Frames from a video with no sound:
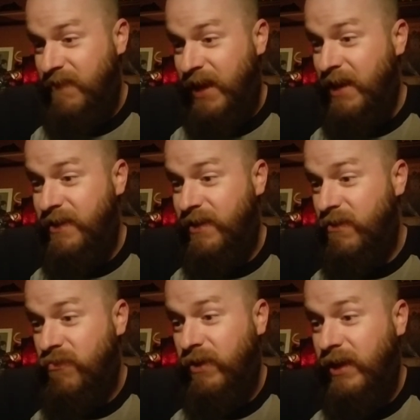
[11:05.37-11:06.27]

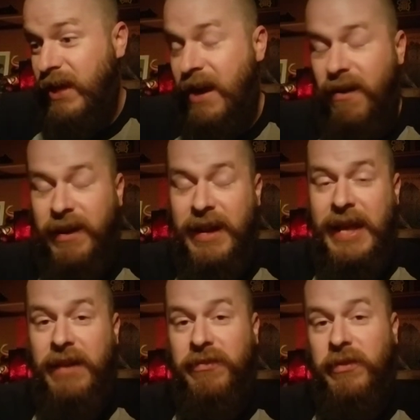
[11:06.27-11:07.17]
into really arrogant
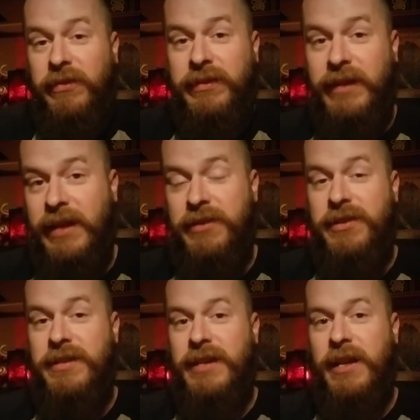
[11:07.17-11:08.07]
assholes, as
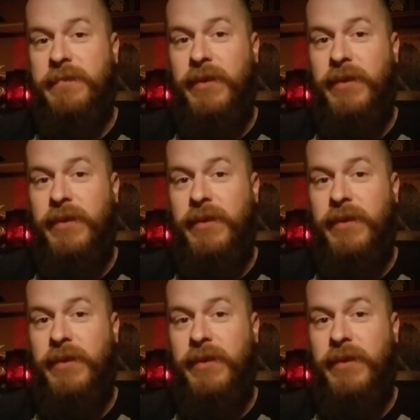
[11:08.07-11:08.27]
she says,